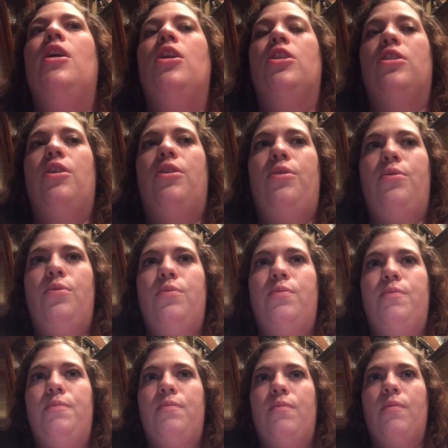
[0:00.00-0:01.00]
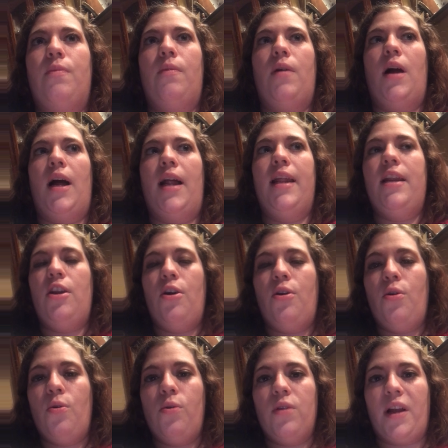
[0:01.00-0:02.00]
So I didn't
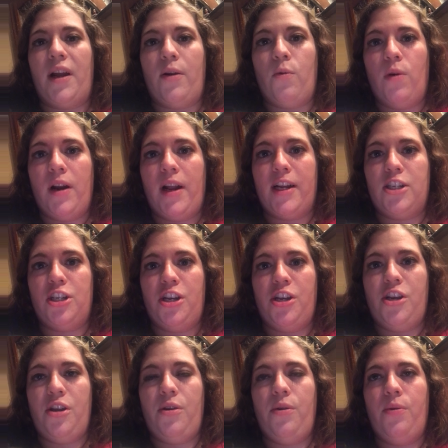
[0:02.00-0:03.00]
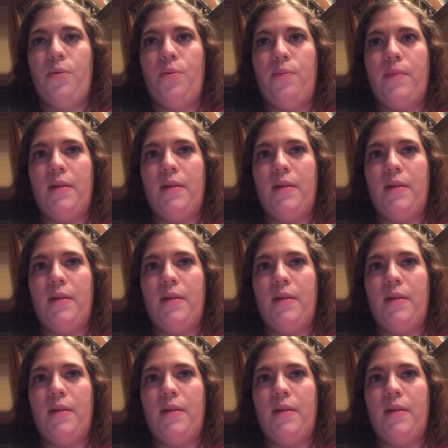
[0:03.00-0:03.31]
know like what I should do.